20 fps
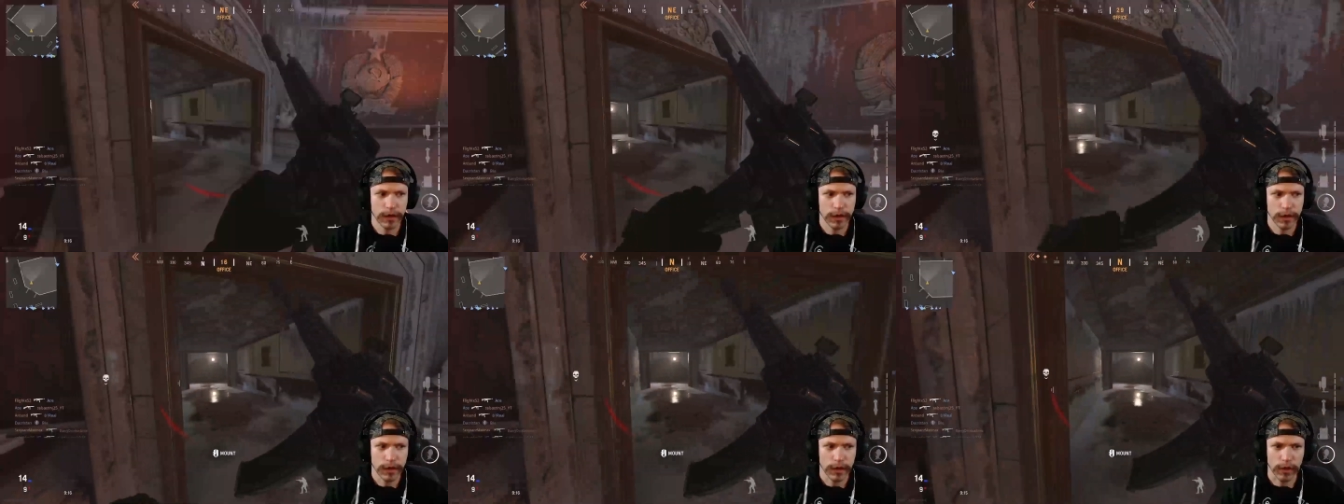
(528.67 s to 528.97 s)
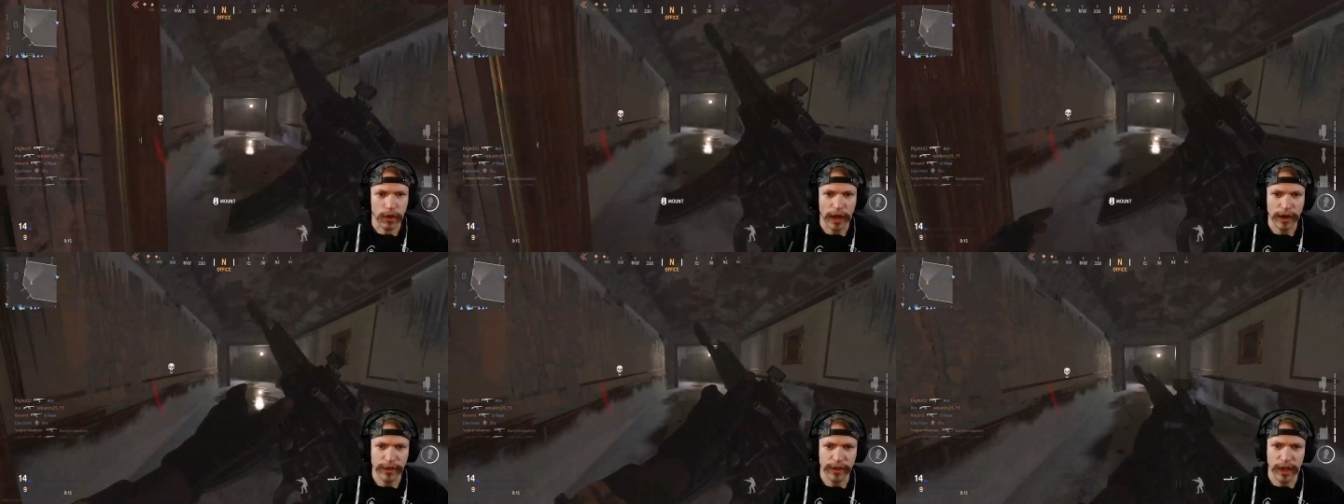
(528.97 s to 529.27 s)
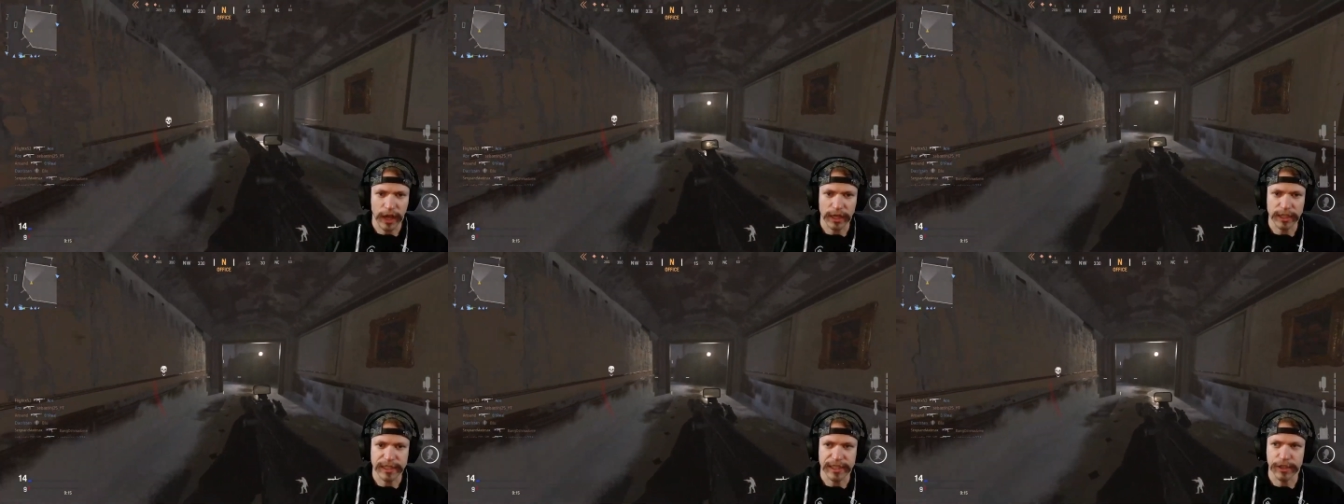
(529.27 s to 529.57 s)
A lot of the
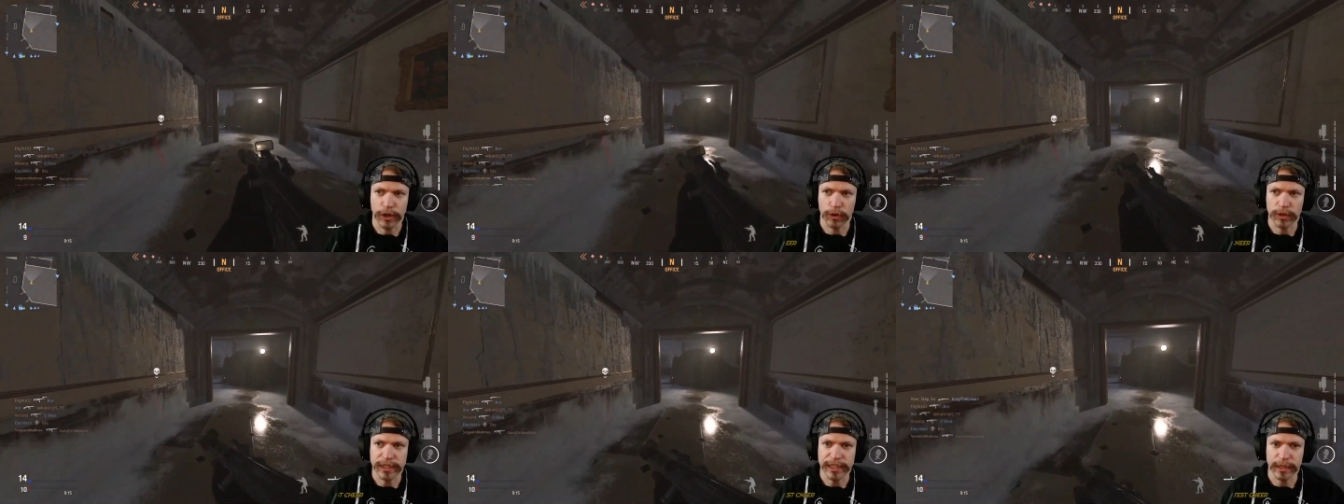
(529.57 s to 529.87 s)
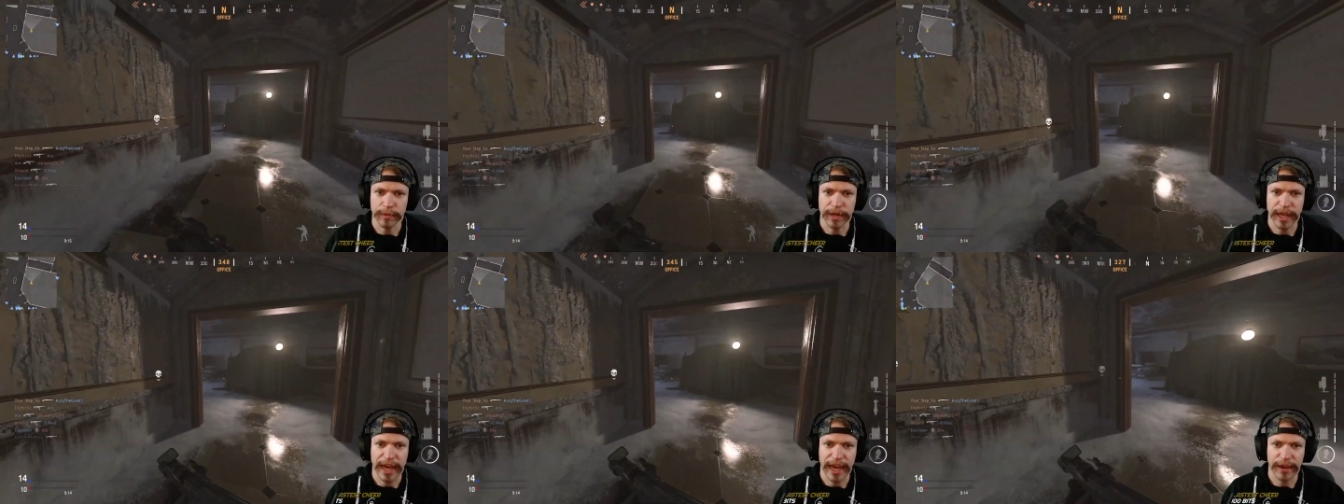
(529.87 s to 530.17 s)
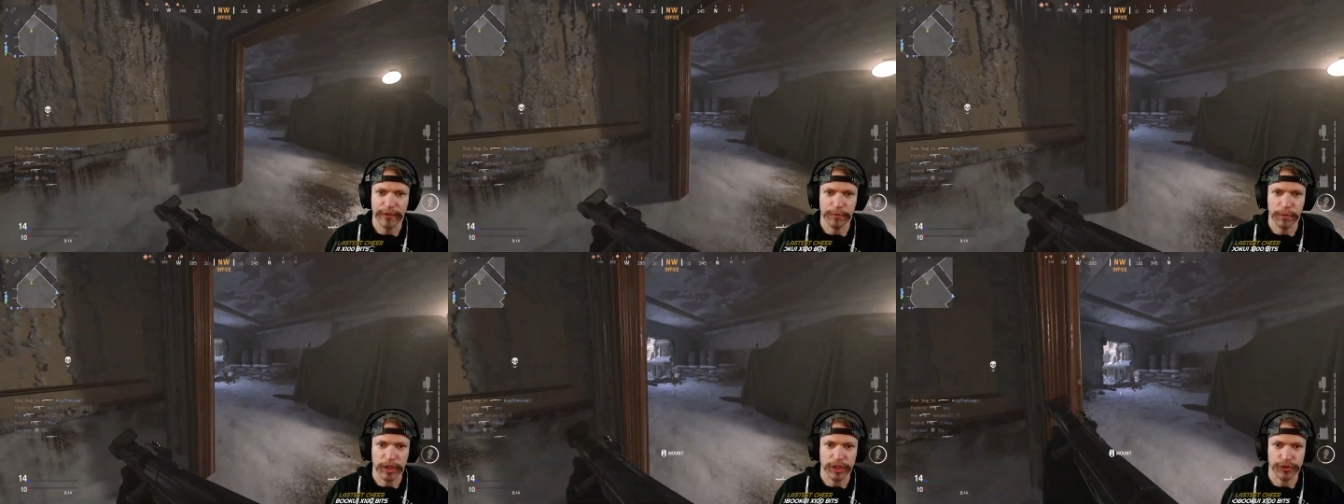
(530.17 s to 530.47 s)
guns don't seem to
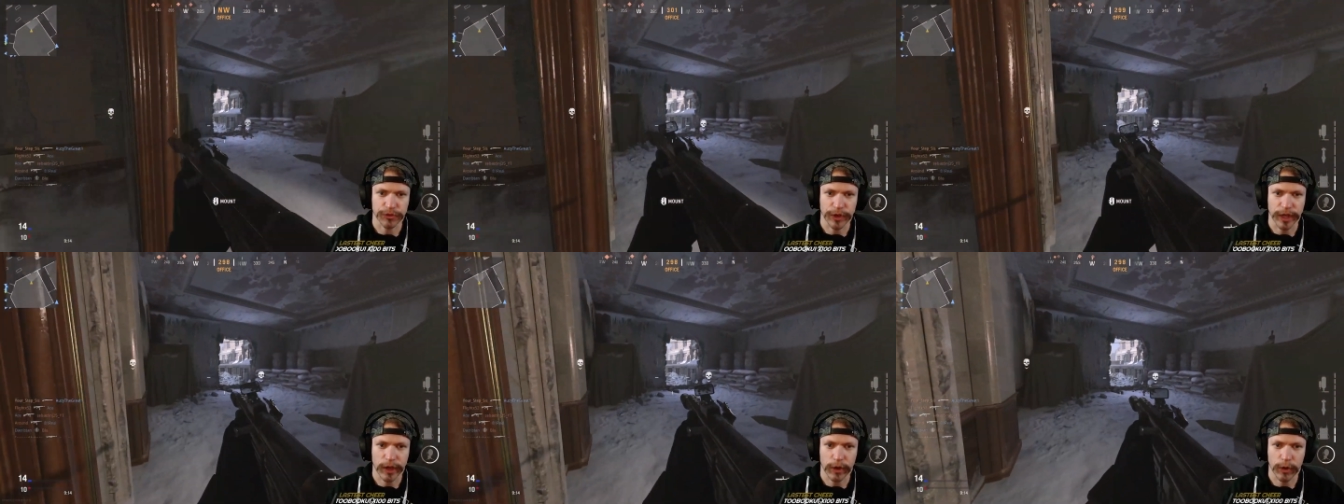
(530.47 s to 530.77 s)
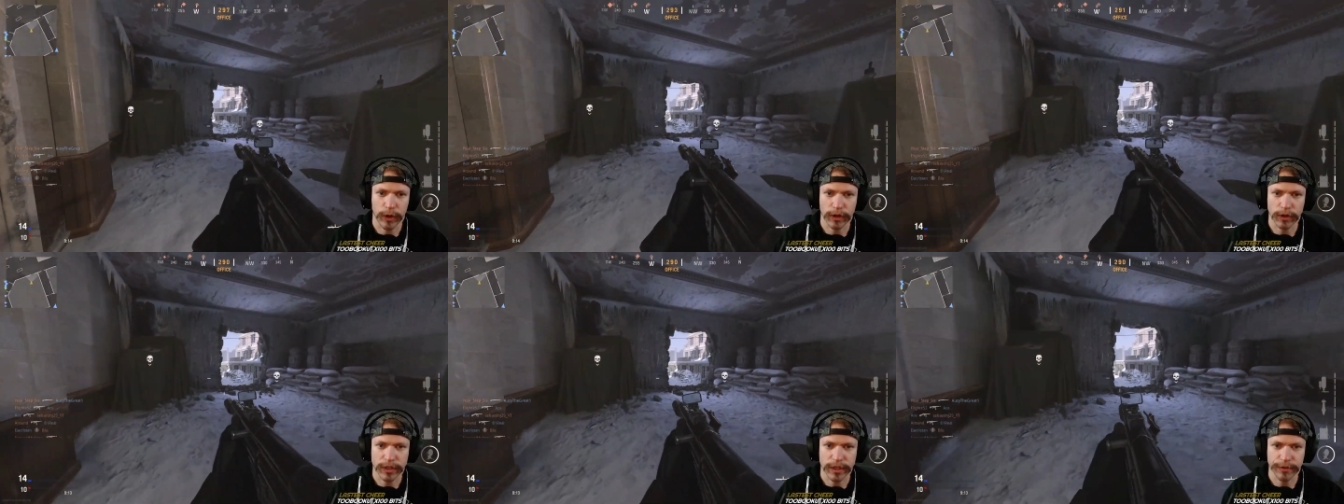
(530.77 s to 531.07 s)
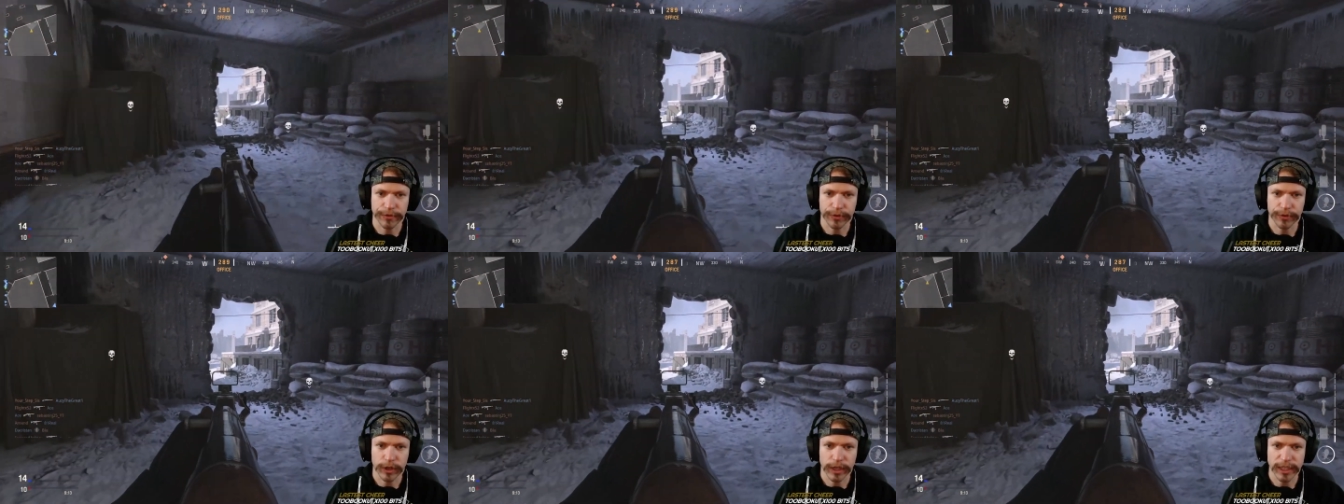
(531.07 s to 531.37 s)
have much recoil
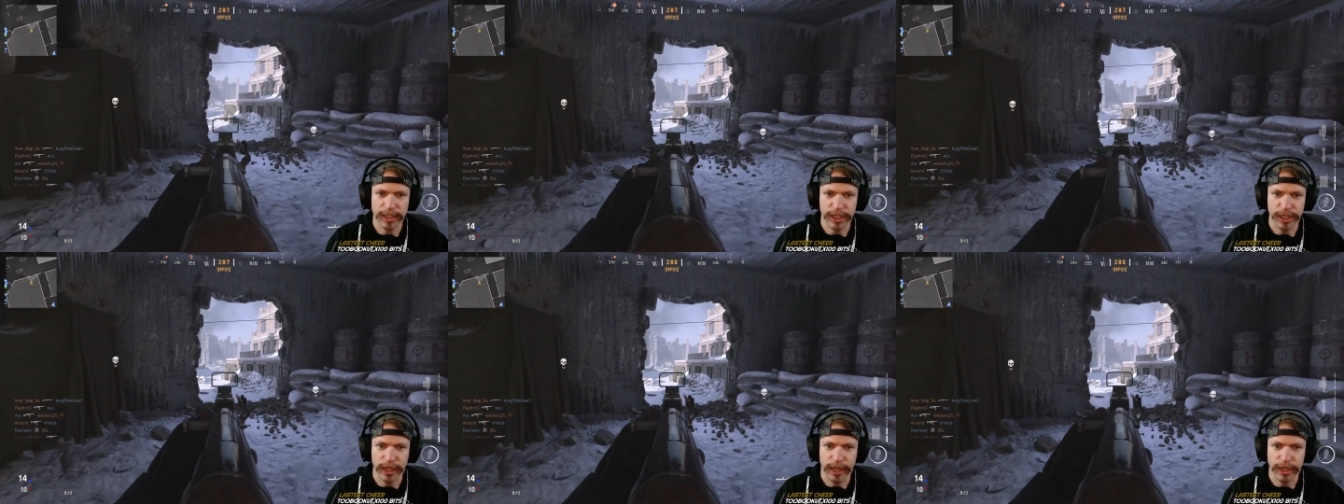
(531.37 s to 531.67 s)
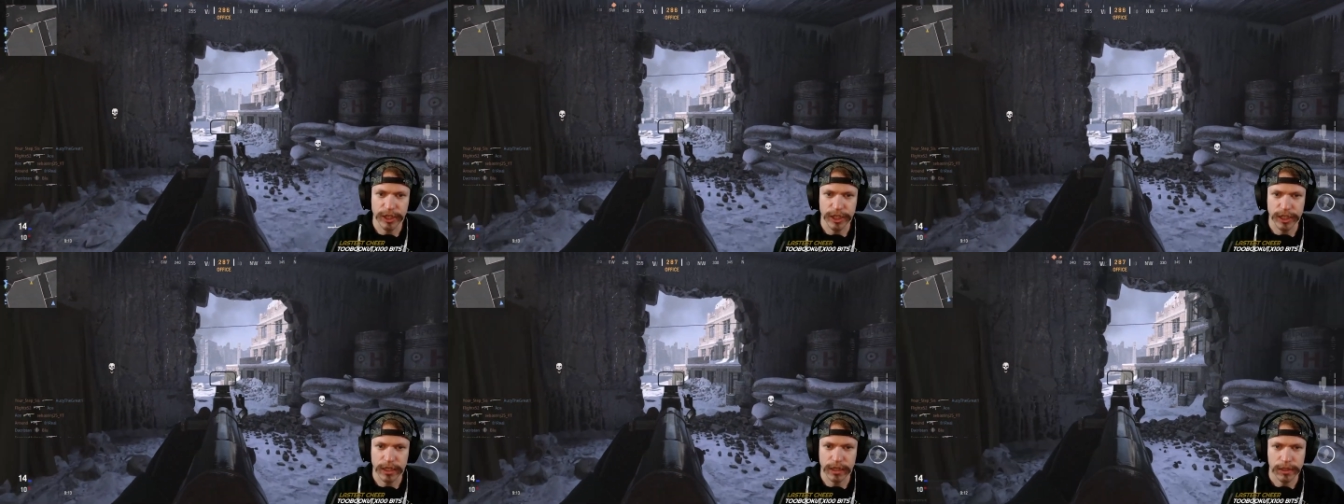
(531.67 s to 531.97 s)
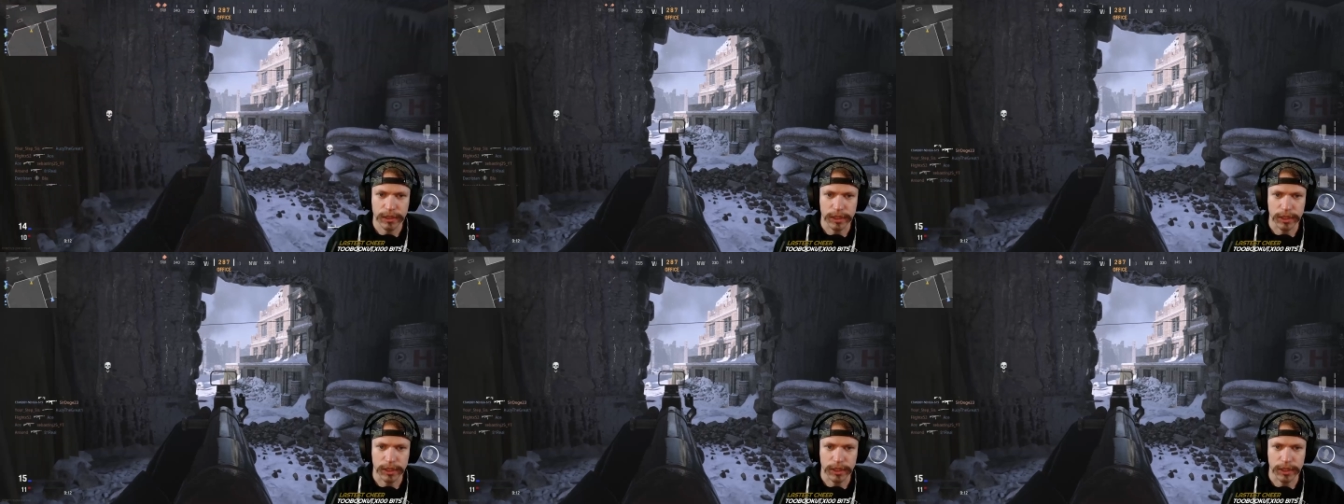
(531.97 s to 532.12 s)
differentiation.